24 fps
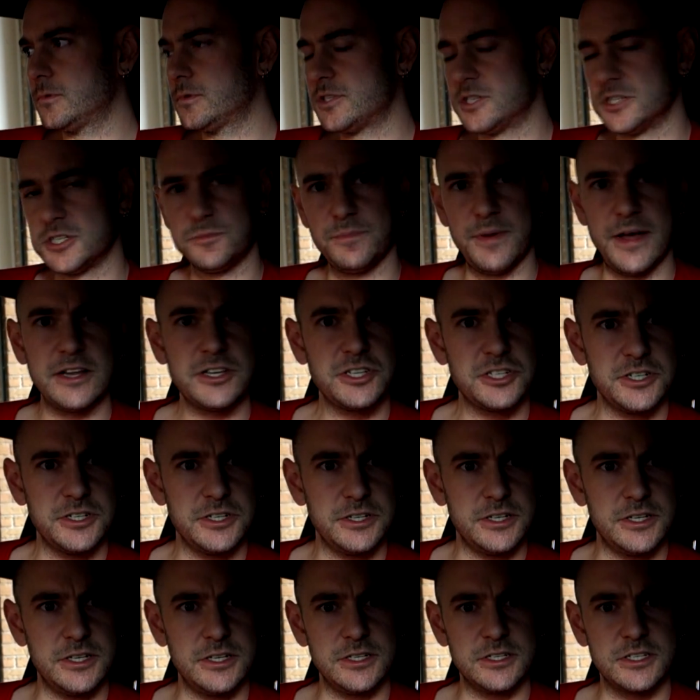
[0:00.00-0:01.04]

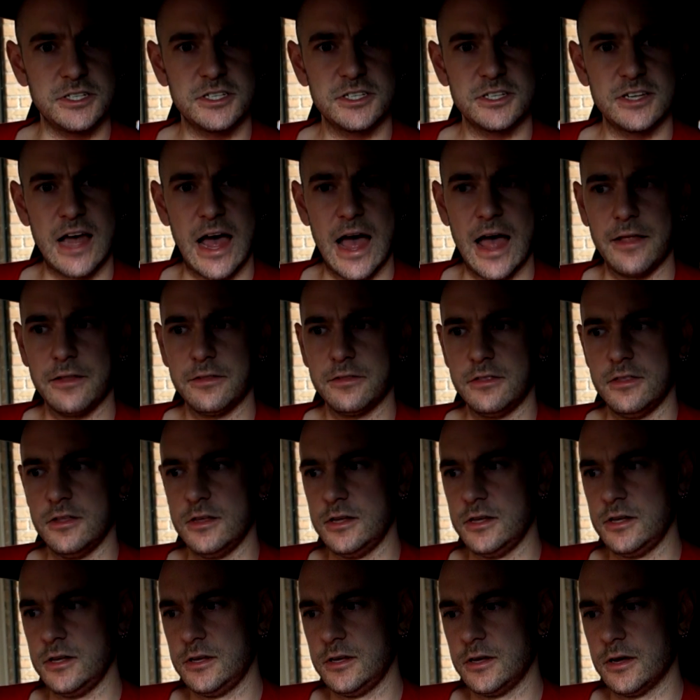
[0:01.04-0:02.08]
Suspension is at
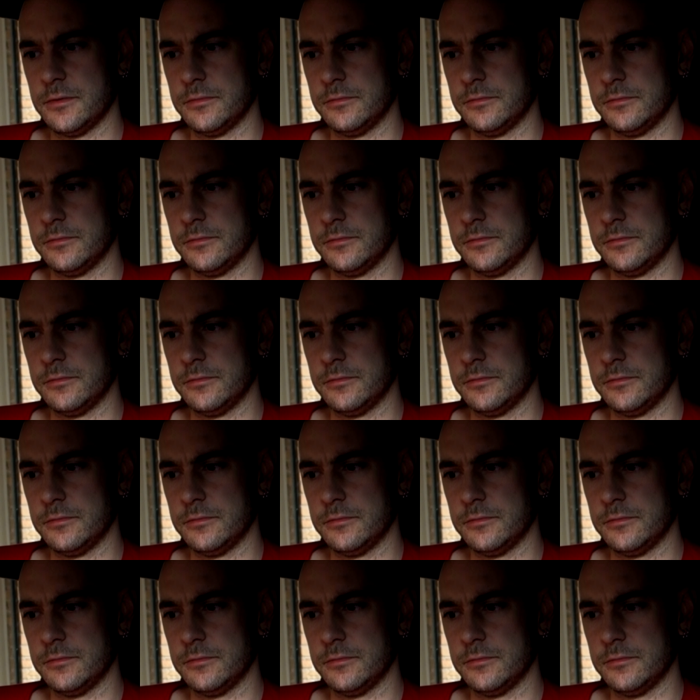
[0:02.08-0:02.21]
the